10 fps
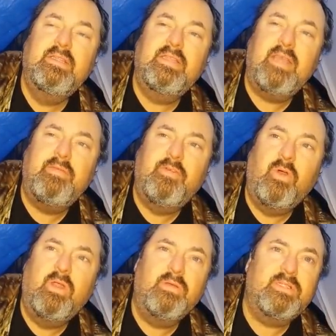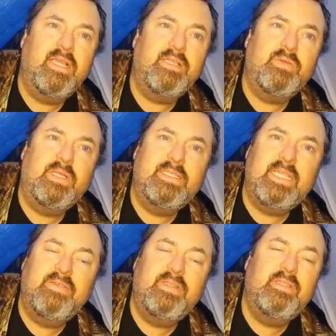The day before, it was like
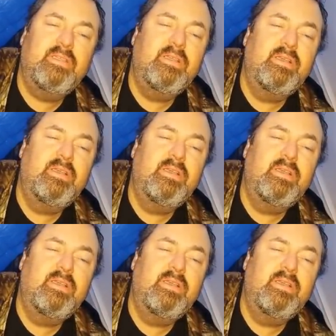27,